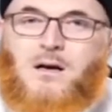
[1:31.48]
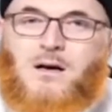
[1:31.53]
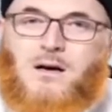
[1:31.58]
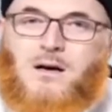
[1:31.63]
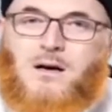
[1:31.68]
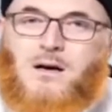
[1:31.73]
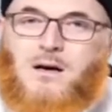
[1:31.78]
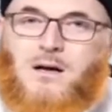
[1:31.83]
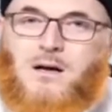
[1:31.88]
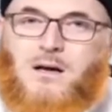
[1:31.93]

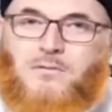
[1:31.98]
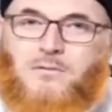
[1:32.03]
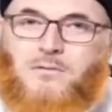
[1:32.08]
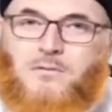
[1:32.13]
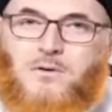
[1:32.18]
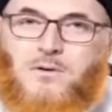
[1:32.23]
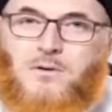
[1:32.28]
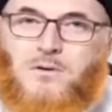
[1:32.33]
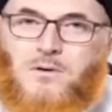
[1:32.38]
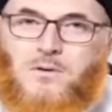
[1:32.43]
And
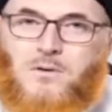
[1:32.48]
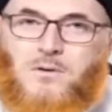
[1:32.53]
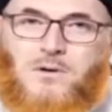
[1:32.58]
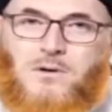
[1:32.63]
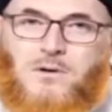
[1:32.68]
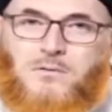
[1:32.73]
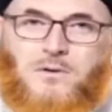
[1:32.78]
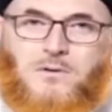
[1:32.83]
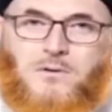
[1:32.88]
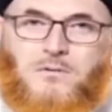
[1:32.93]
for all the
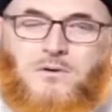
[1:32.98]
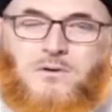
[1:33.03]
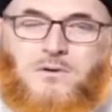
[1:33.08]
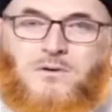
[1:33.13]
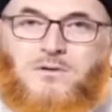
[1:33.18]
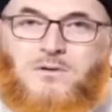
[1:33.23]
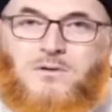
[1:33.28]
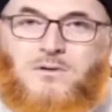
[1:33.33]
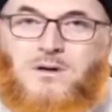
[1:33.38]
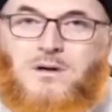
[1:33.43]

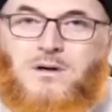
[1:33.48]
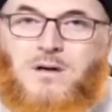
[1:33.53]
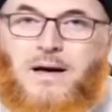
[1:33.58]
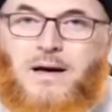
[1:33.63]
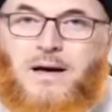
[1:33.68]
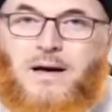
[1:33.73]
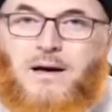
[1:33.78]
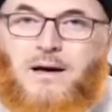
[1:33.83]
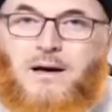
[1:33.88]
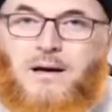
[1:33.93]
viewers,
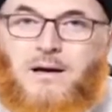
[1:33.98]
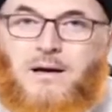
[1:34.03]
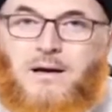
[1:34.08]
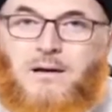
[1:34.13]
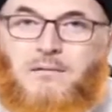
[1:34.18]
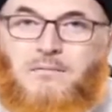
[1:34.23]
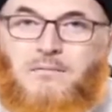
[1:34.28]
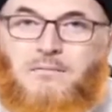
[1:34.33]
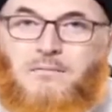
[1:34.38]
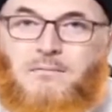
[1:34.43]

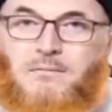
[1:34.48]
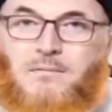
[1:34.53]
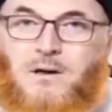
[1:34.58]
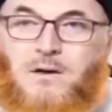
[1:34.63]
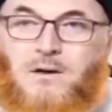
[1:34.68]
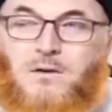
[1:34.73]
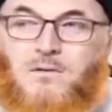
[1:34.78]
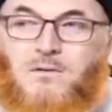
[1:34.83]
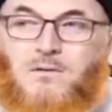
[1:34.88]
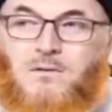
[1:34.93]
you
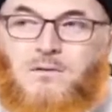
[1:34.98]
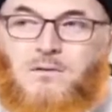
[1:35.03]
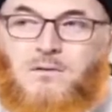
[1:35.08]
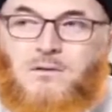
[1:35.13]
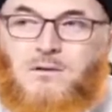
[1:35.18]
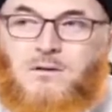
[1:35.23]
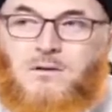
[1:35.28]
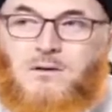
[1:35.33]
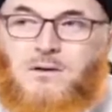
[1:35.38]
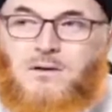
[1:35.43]
know,
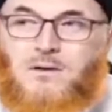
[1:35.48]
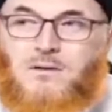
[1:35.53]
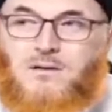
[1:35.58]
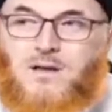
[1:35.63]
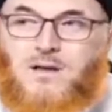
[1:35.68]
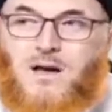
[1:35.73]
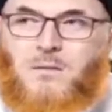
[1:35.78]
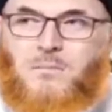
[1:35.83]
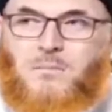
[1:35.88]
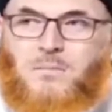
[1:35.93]
the
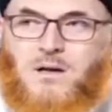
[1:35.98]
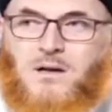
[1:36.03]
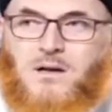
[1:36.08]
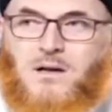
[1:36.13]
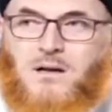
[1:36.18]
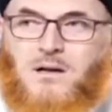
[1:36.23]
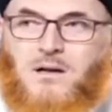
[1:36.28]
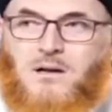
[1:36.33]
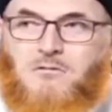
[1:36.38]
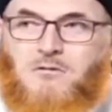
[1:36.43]
statement
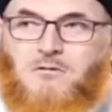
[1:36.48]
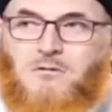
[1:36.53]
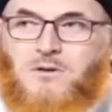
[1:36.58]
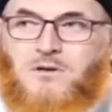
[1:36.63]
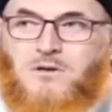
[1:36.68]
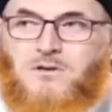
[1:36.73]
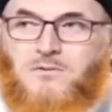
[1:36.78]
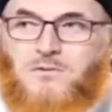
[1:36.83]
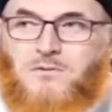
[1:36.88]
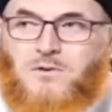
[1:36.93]
that the
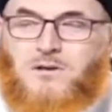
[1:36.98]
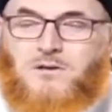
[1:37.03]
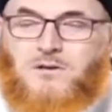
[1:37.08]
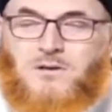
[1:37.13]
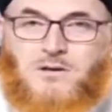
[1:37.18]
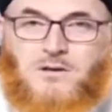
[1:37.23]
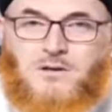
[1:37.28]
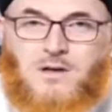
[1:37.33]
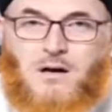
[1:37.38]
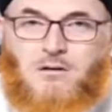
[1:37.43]
woman's voice
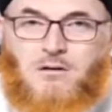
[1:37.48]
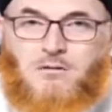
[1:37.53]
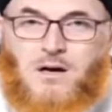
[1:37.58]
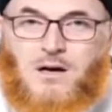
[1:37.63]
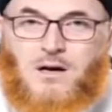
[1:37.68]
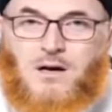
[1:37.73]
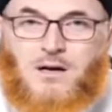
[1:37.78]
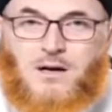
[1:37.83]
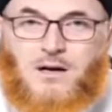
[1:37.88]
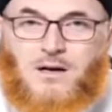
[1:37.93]
is awra
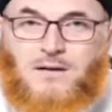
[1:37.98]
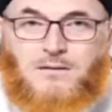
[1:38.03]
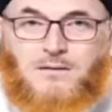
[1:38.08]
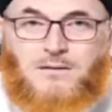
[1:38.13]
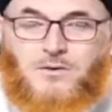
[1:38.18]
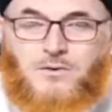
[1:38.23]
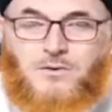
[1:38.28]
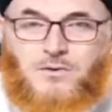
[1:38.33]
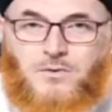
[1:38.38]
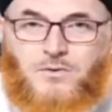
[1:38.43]

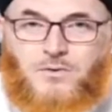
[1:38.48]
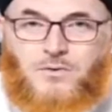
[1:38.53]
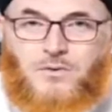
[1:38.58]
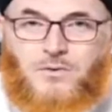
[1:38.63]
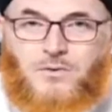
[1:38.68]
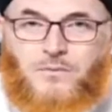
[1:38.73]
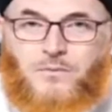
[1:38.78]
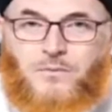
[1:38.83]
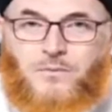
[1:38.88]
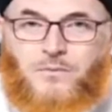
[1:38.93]
isn't true.
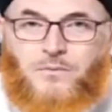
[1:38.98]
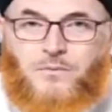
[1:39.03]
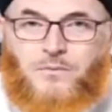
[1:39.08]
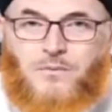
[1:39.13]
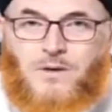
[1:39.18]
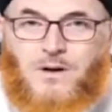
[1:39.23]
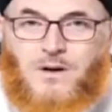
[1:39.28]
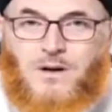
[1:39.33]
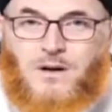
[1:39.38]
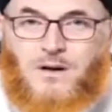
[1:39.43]

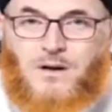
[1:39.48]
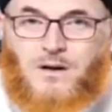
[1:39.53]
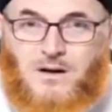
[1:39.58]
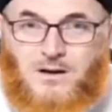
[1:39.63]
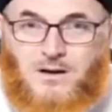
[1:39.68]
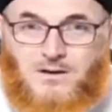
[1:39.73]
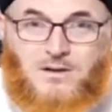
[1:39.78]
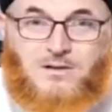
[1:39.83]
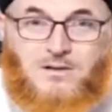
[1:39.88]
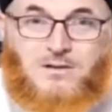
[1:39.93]

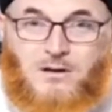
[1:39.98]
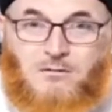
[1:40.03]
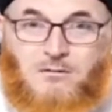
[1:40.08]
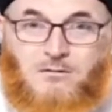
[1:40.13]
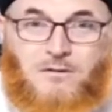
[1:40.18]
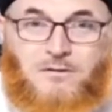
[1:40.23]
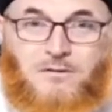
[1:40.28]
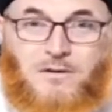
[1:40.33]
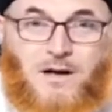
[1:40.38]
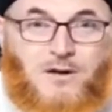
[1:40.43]
Sister
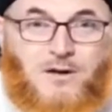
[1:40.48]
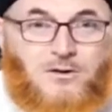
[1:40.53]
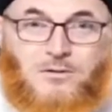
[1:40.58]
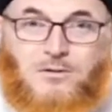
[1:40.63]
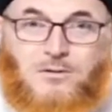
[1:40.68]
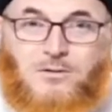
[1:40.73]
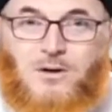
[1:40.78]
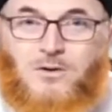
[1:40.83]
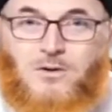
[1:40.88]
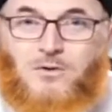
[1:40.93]
Wafa is
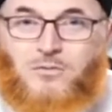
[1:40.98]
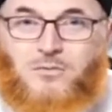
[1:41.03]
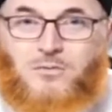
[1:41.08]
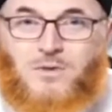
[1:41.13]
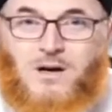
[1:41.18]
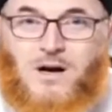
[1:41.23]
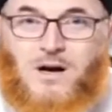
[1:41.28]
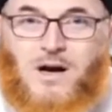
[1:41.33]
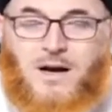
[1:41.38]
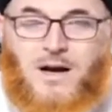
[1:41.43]
talking to me
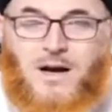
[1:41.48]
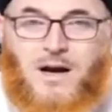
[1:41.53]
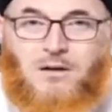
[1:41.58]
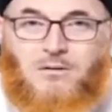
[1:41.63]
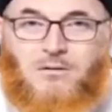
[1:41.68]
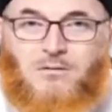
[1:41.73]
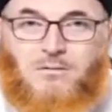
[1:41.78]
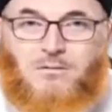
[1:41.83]
right now.